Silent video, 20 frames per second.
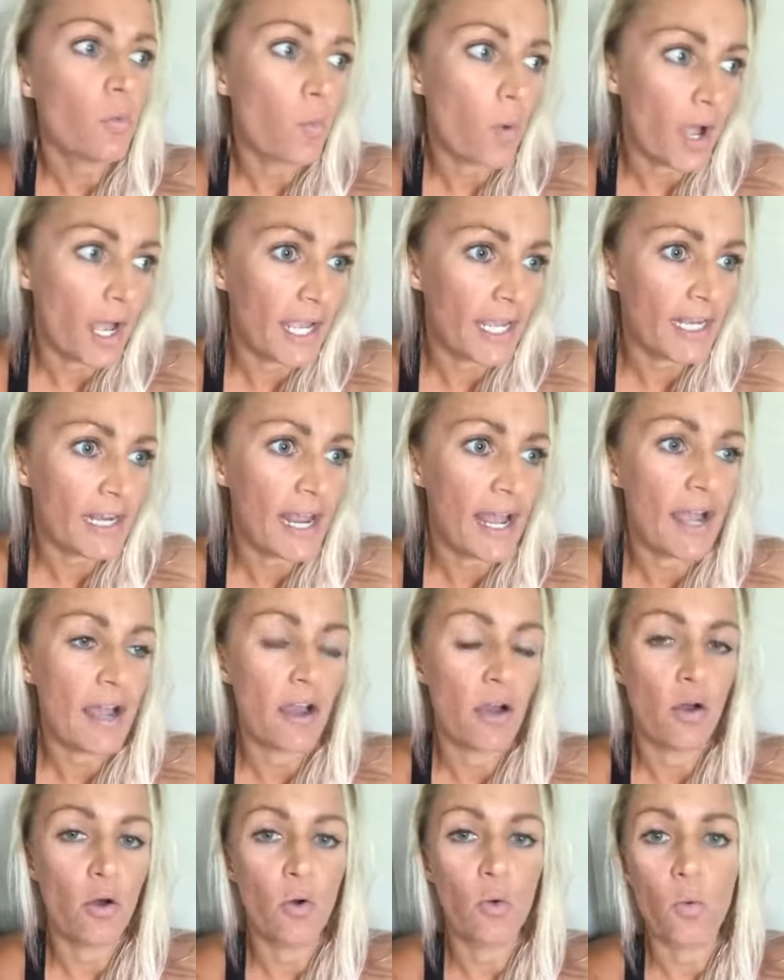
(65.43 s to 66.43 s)
Why
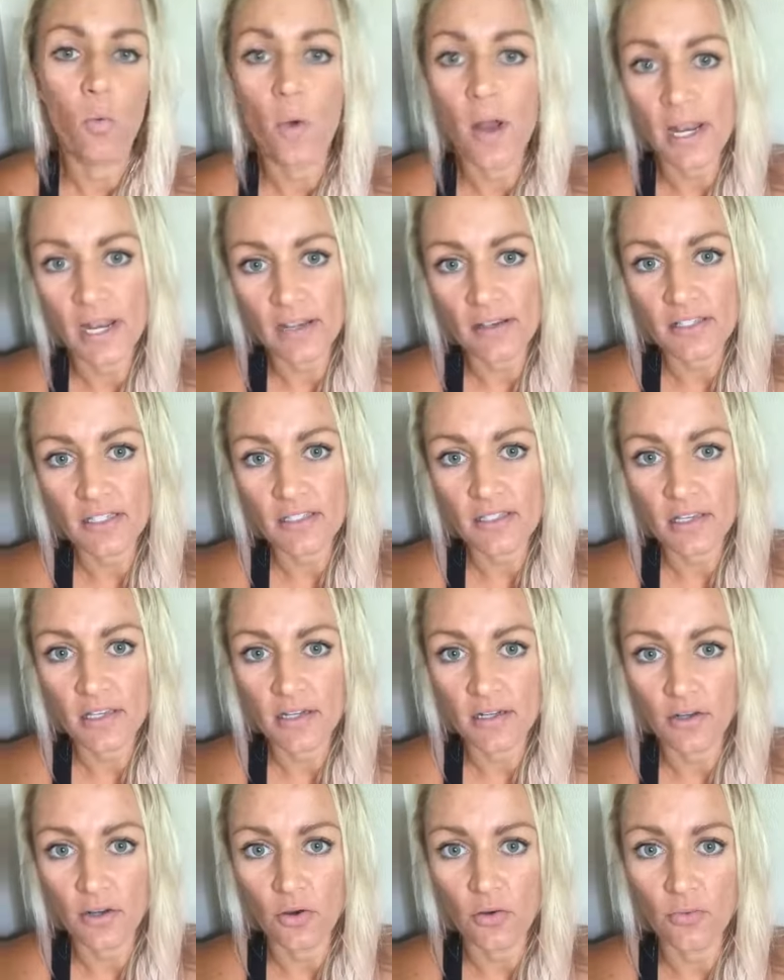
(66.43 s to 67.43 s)
now? What else is
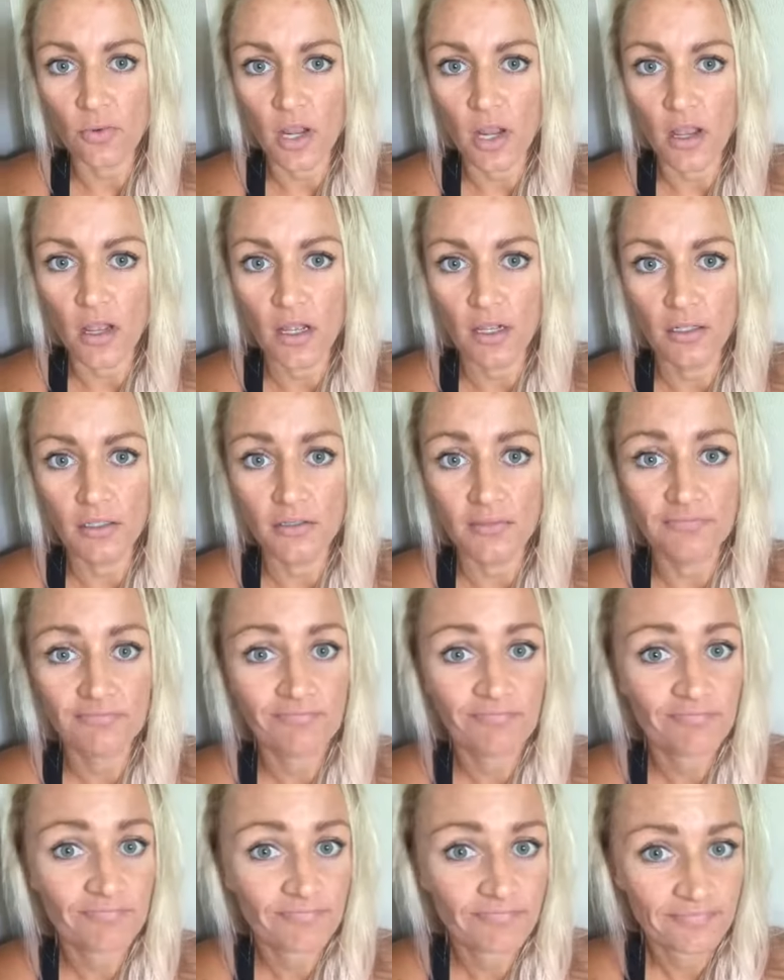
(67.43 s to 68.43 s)
going to go wrong?
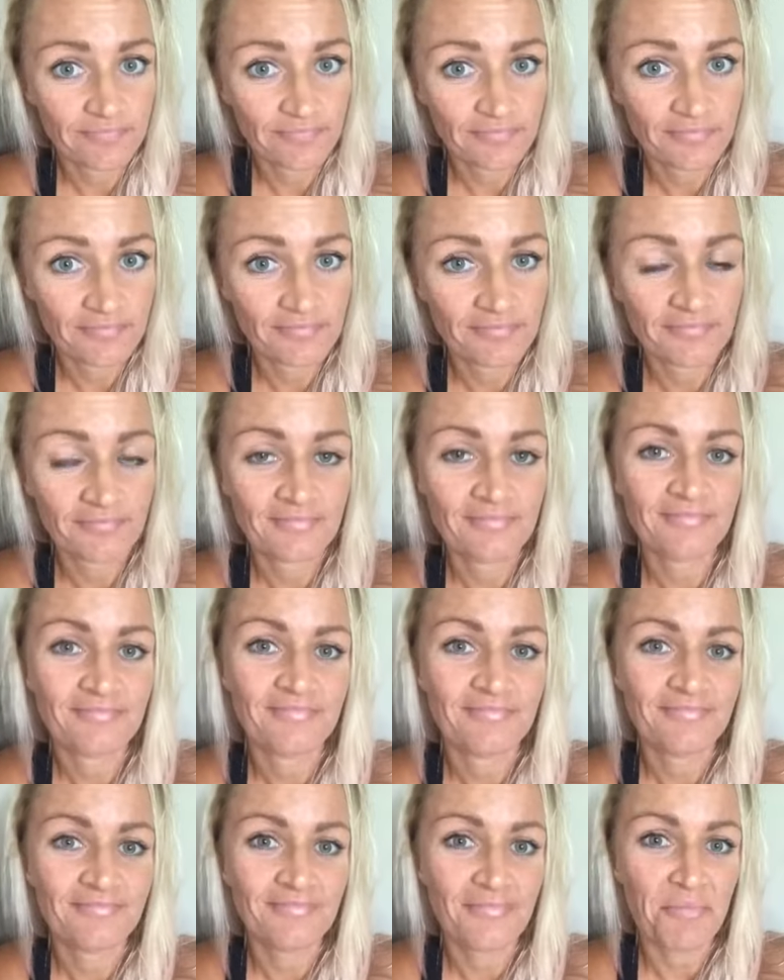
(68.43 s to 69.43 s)

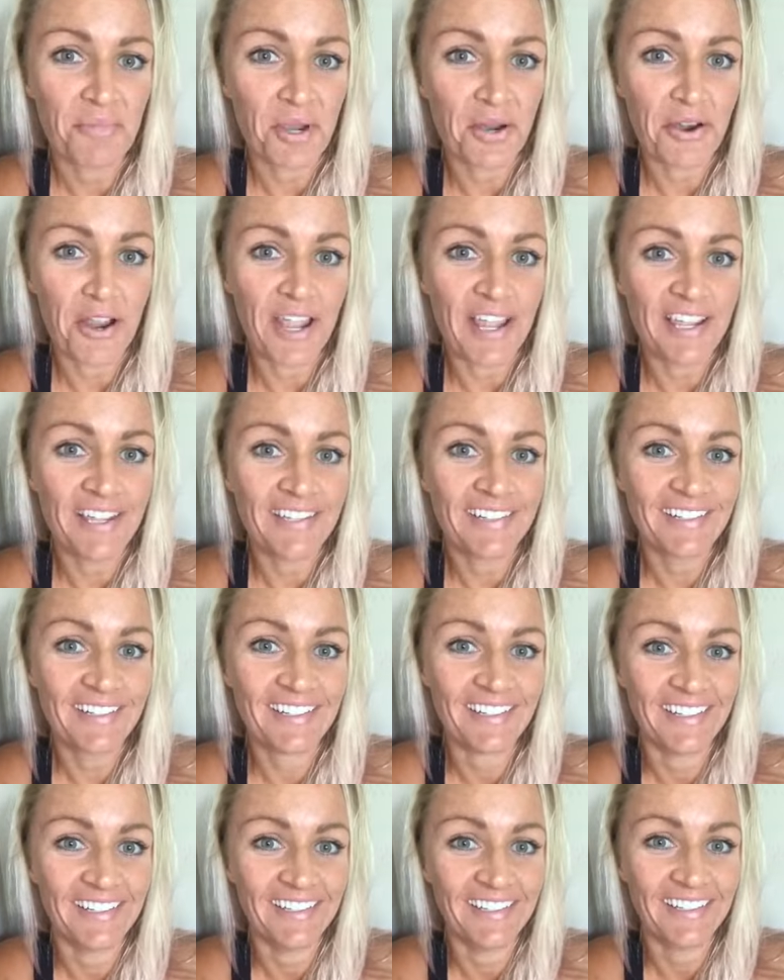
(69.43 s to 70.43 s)
Am I right?
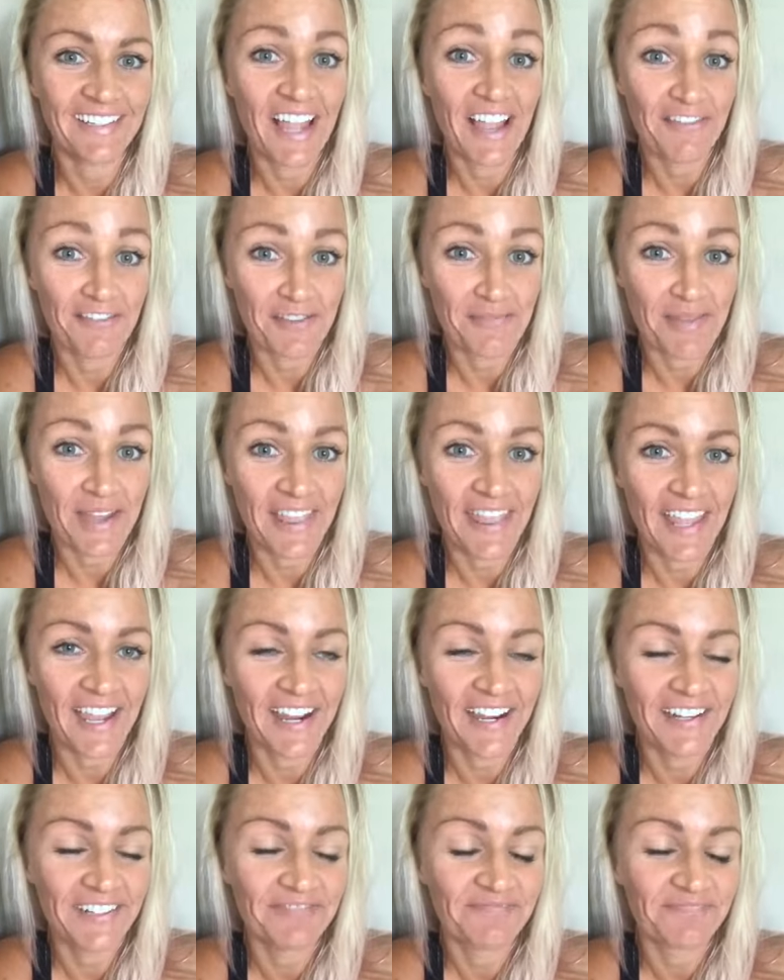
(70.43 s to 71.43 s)
Have you been
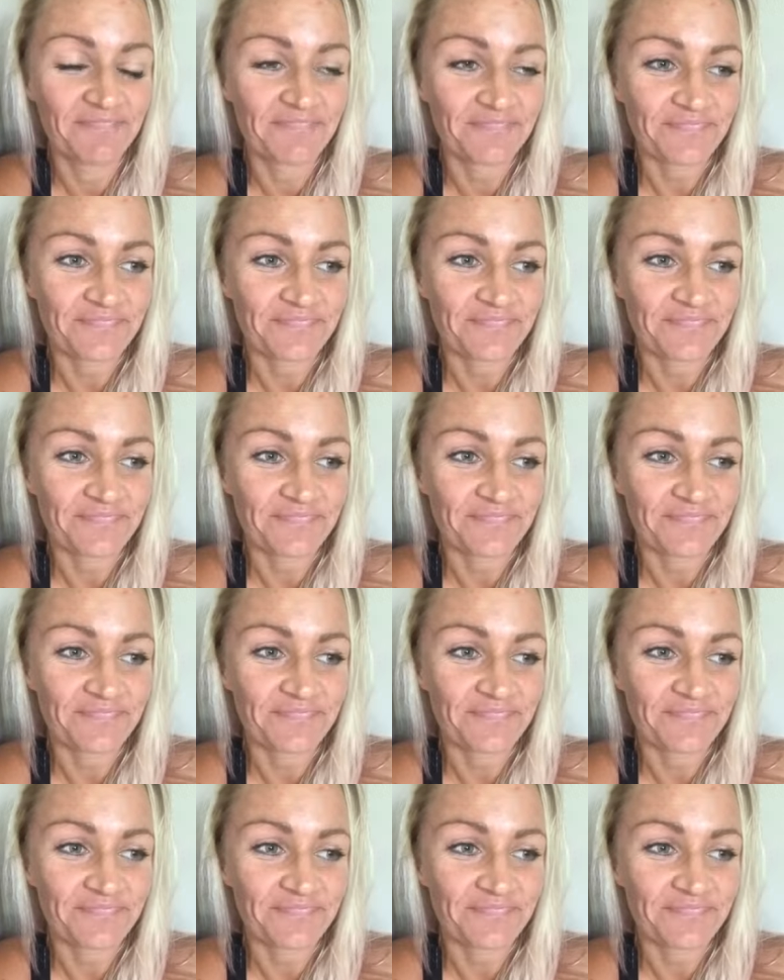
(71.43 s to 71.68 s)
there?